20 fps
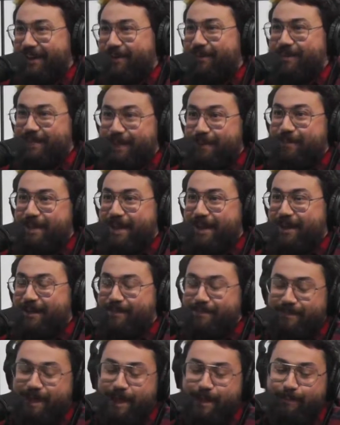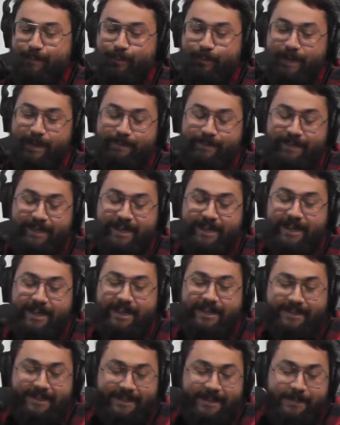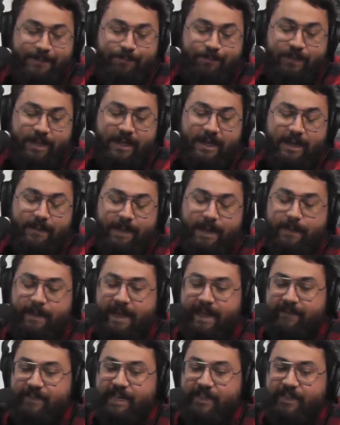keep that on point? But I've